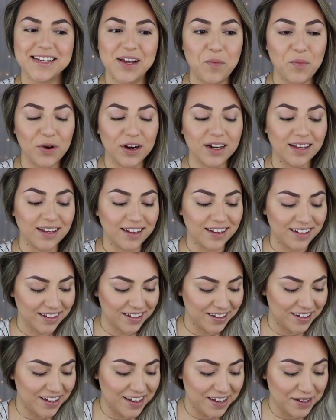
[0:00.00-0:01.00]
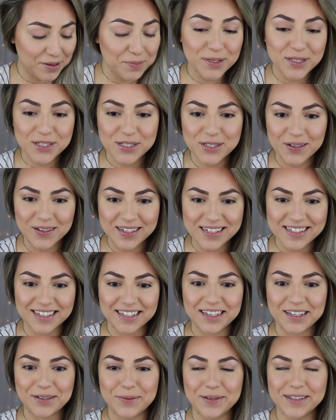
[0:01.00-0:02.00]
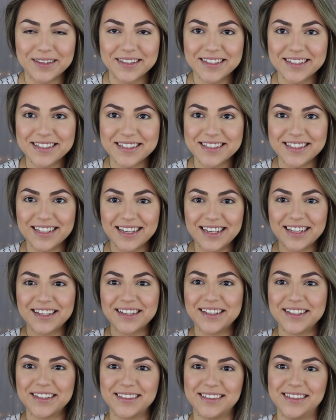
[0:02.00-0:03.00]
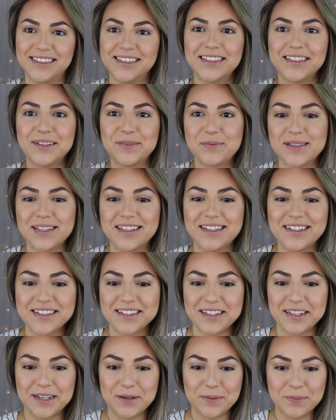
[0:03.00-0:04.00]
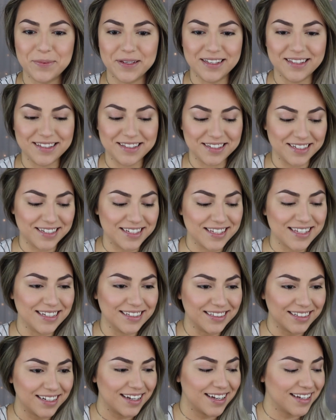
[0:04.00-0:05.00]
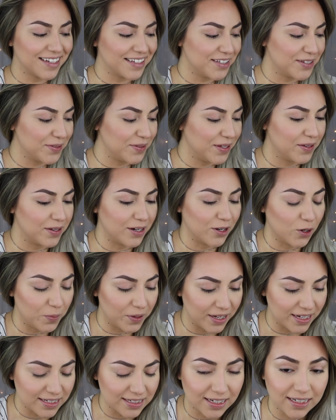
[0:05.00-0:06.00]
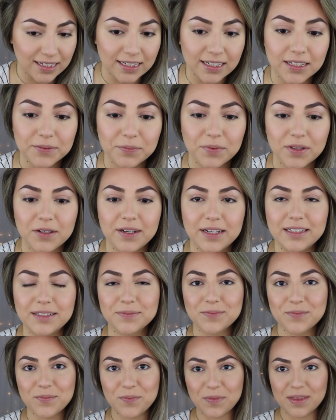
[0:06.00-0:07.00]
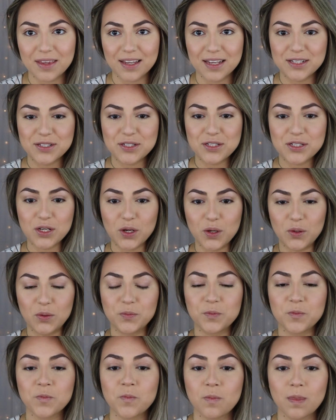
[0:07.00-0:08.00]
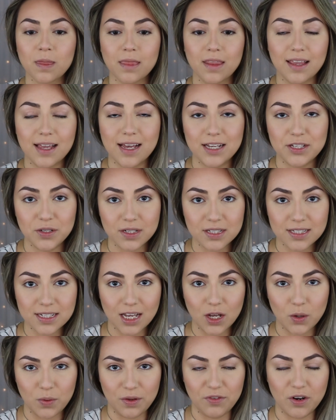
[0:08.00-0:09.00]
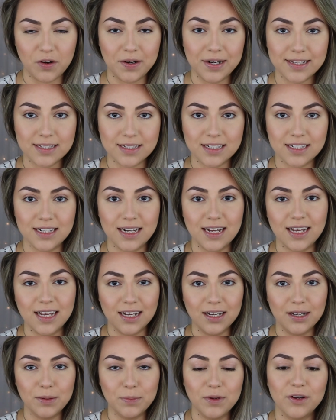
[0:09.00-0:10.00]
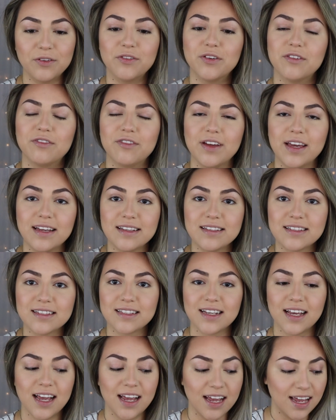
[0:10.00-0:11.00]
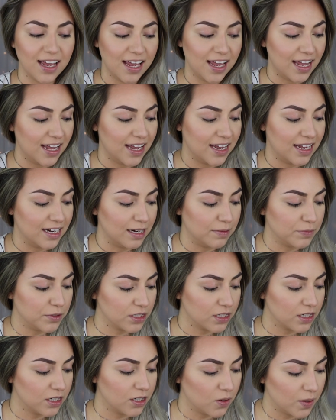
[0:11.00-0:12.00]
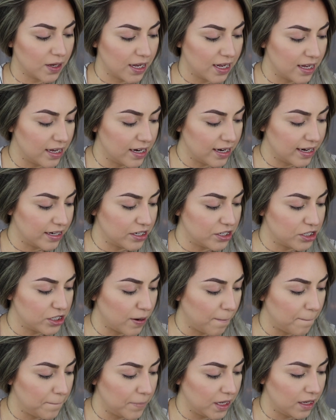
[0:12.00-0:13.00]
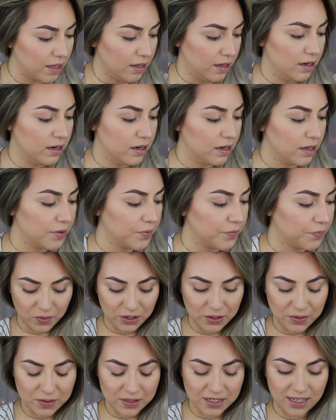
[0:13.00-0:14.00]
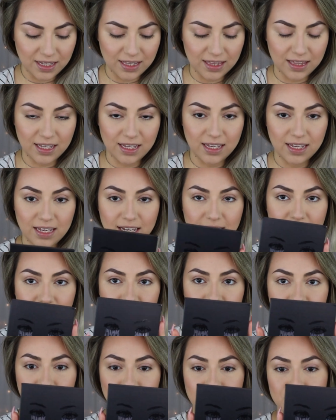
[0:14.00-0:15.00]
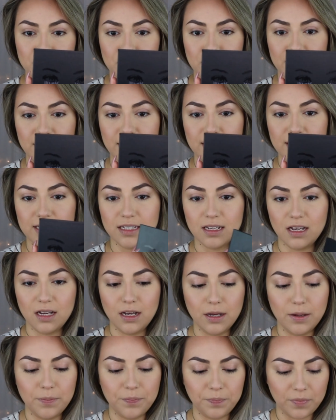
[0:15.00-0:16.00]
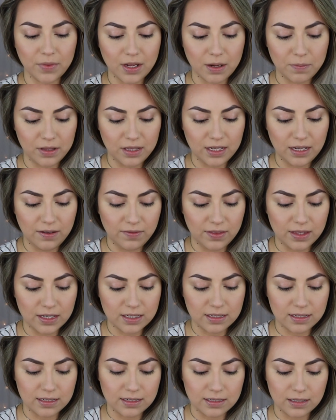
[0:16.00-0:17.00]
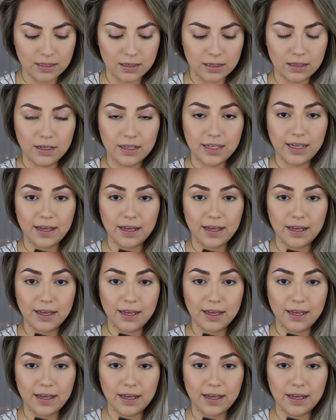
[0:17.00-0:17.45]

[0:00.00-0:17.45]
I'm ready. I am so excited about this. Like, my little setup is just it's so cute. I hope you guys like it. All right, so as you can tell, we've already done a full face, and I'm just gonna go ahead and jump in using the Kylie Cosmetics. I believe this is the